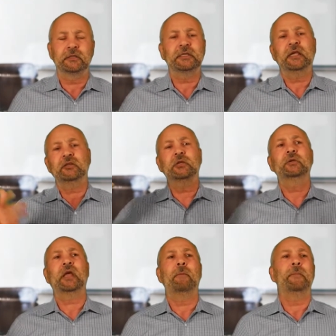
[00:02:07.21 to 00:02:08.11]
take two
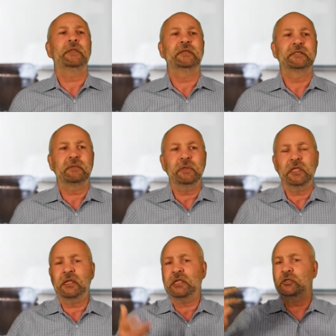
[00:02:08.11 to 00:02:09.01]
companies, give
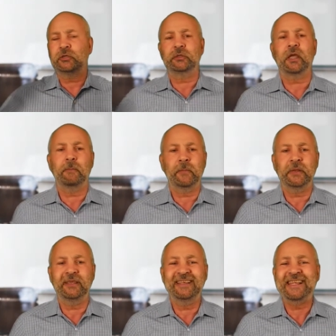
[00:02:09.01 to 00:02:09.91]
me any two
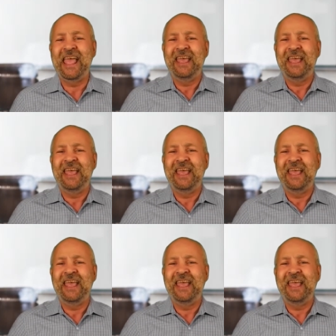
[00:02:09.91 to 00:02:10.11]
companies